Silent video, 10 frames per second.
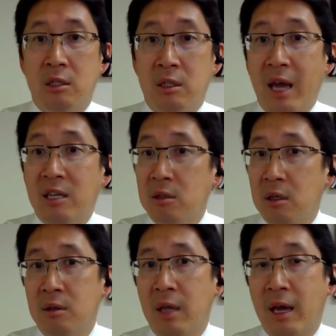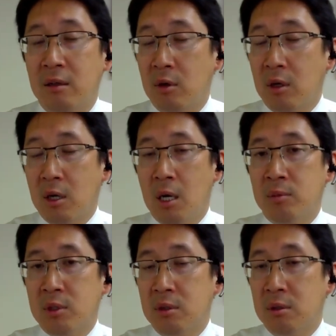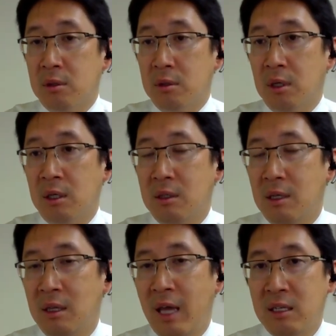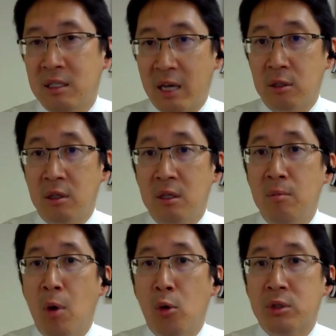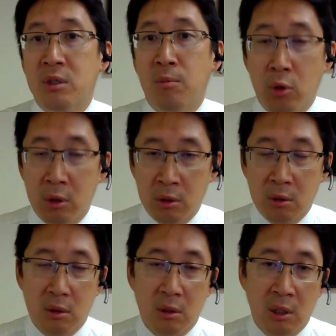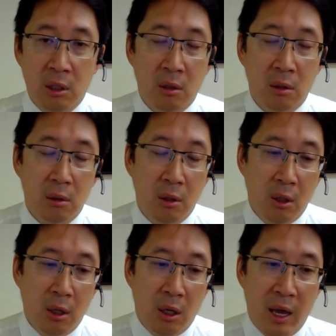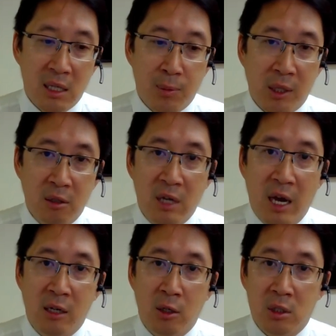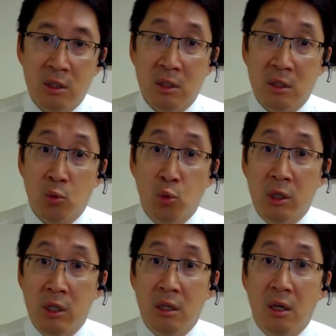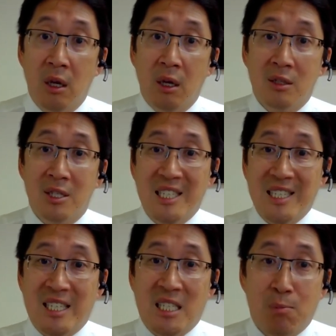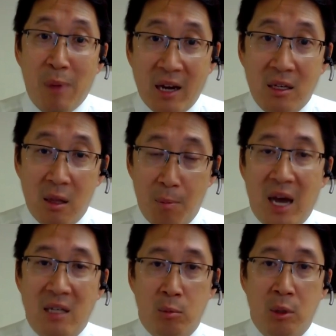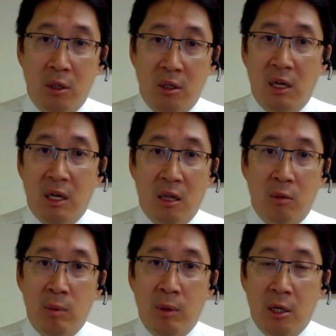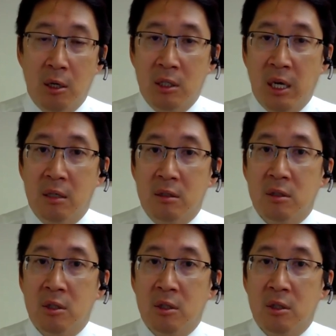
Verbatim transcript: And actually that comes to the, it, that is actually the most important uh, aspect of diagnosis is really to suspect the possibility of acanthamoeba keratitis.